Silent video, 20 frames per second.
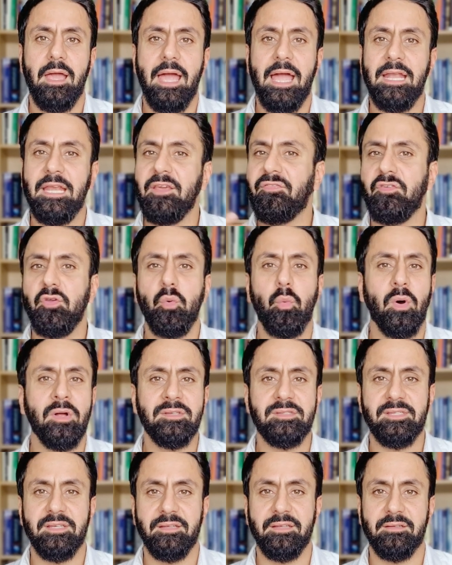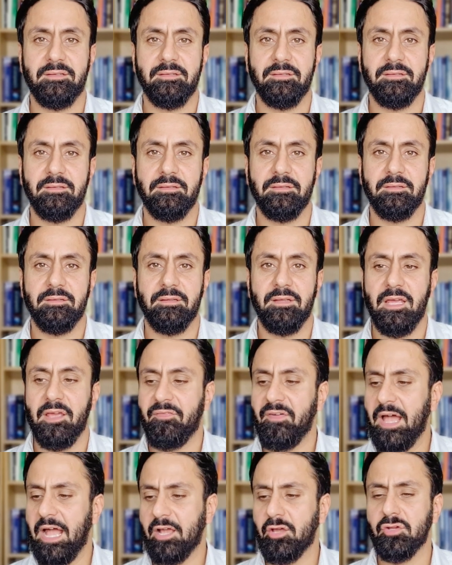And if you wanted,
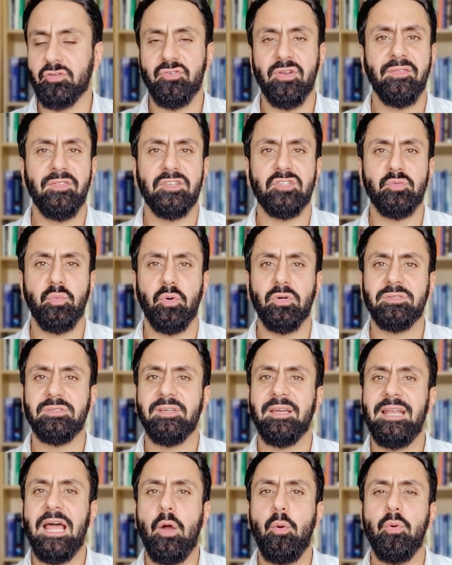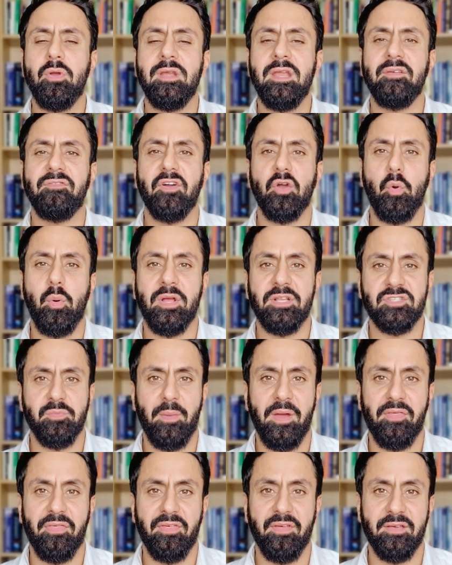if I could drink this water and I would never quench
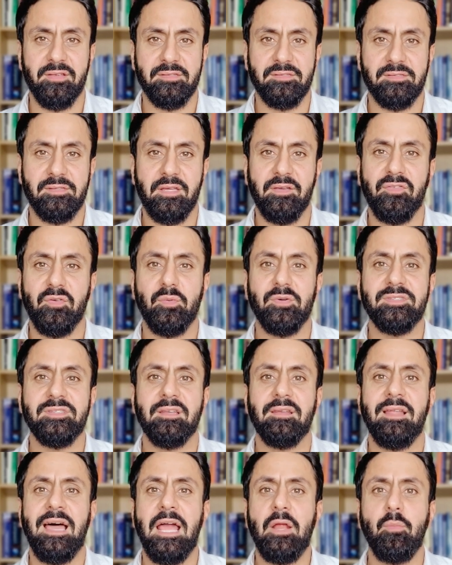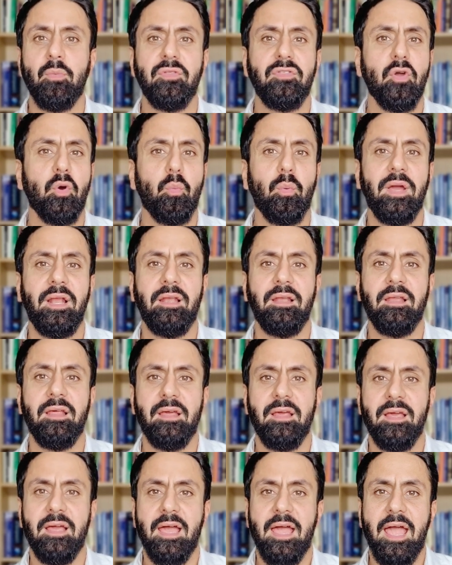my thirst, if it was in line with your will
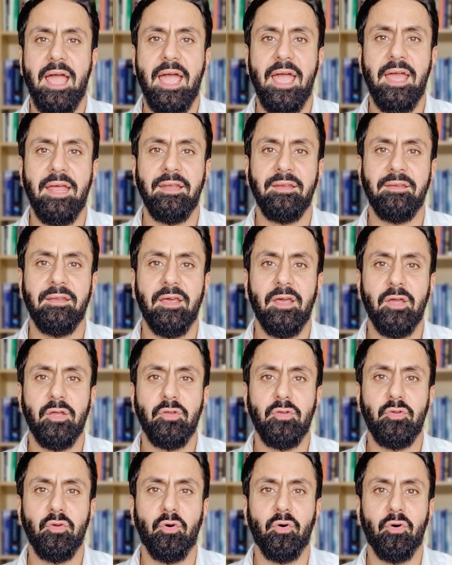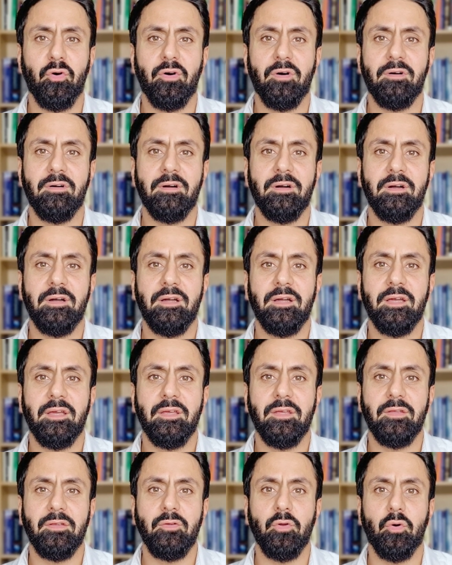and your,
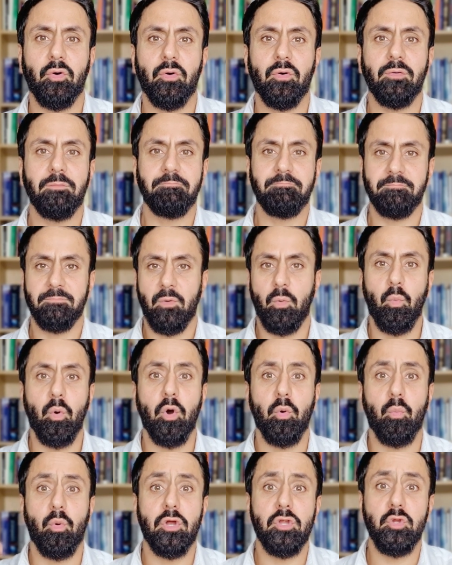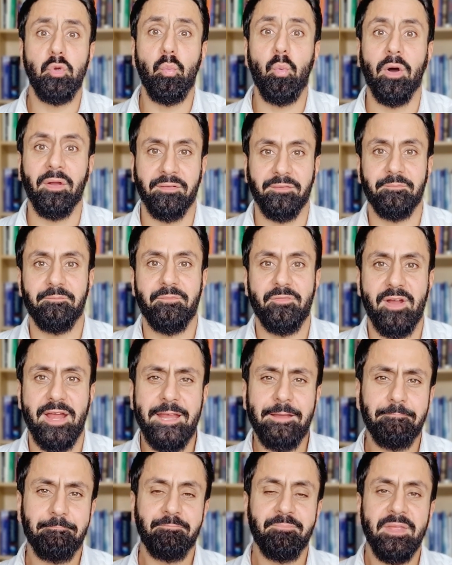your what, what you want,
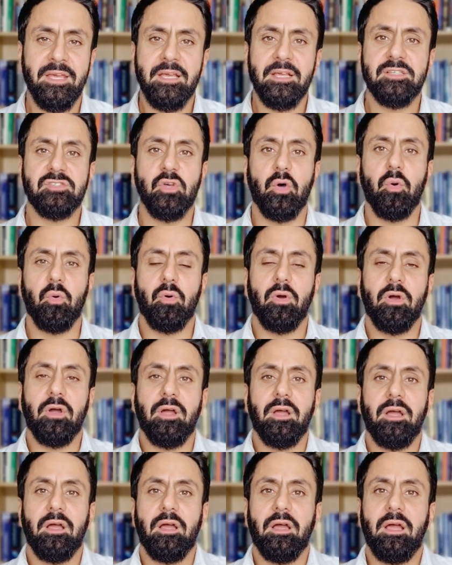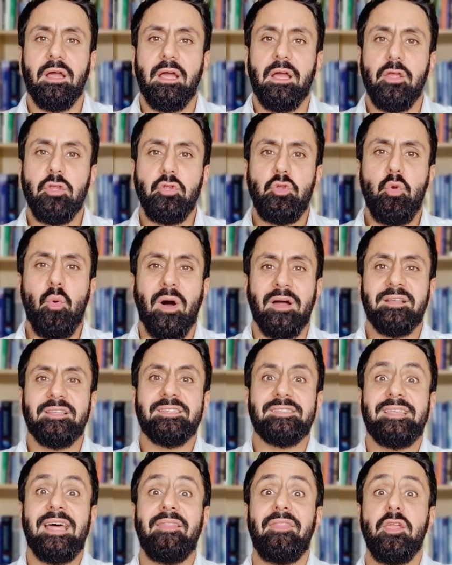right? So you
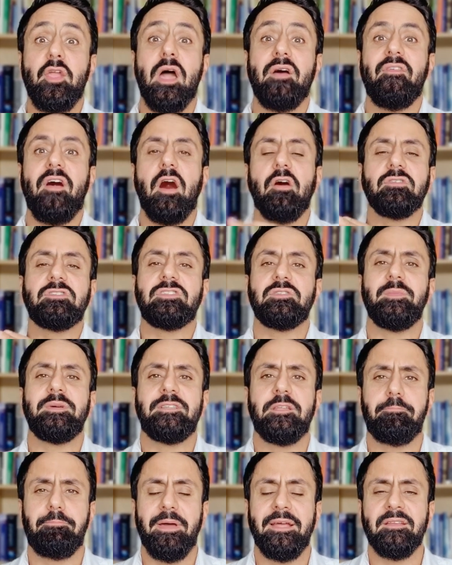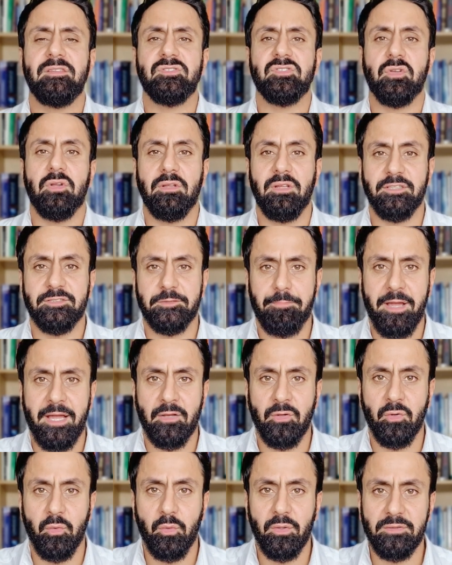understand that you have ultimate dependence on Allah
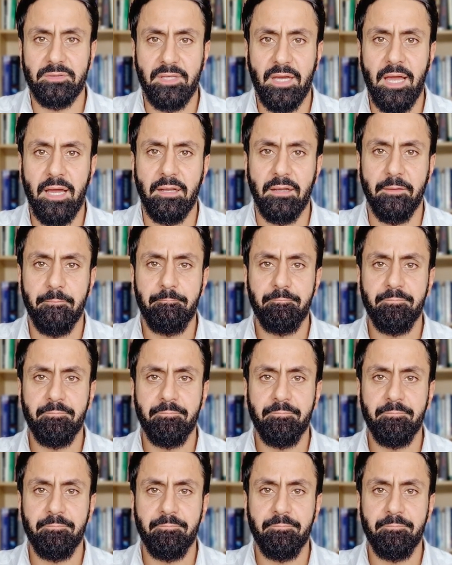subhanahu wa ta'ala.